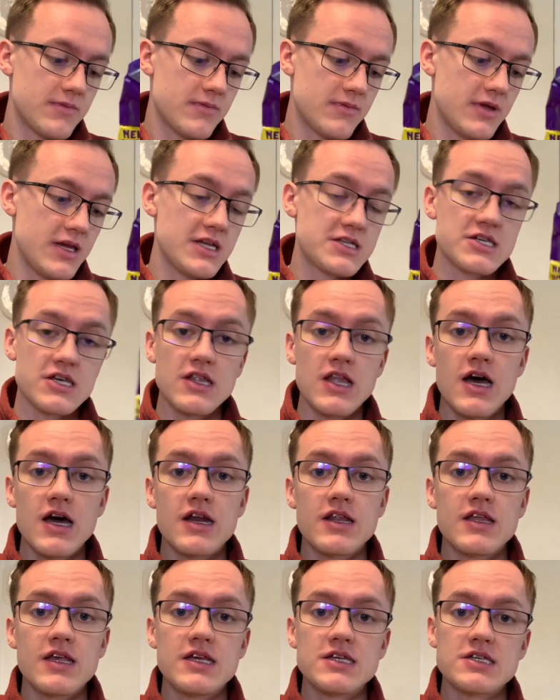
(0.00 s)
eats a lot
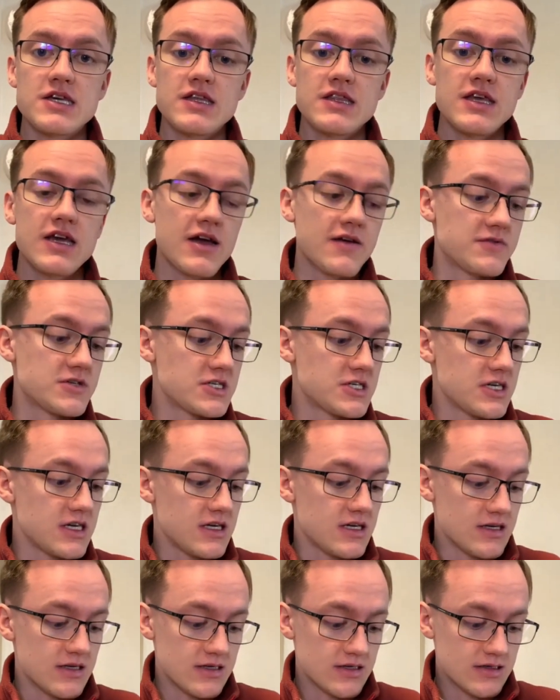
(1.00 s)
of these. I think I've
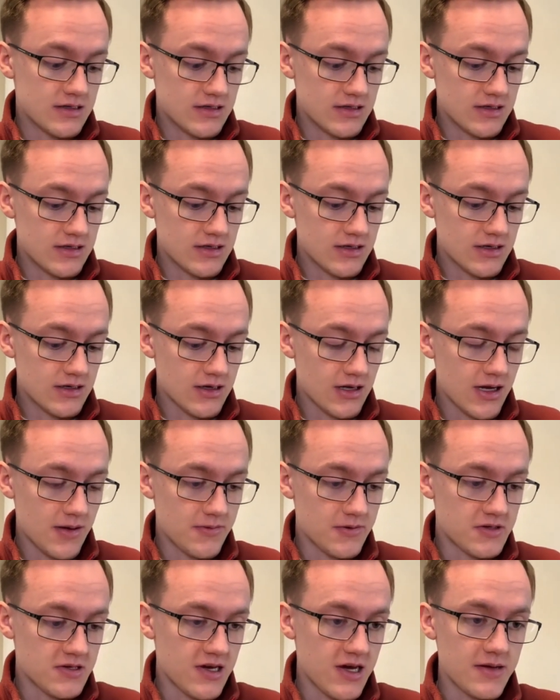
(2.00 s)
seen a
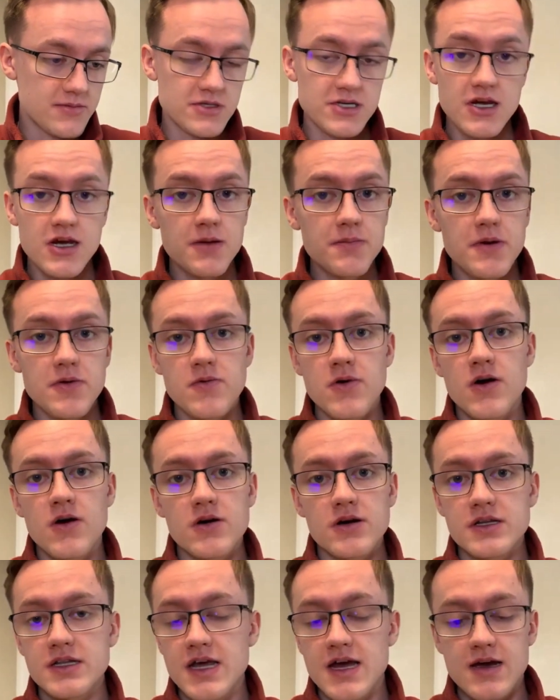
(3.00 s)
couple times. I could be
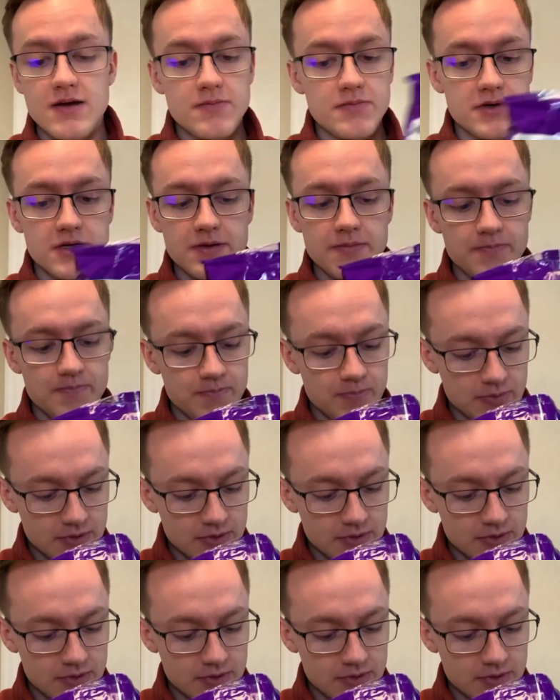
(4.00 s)
wrong in that, but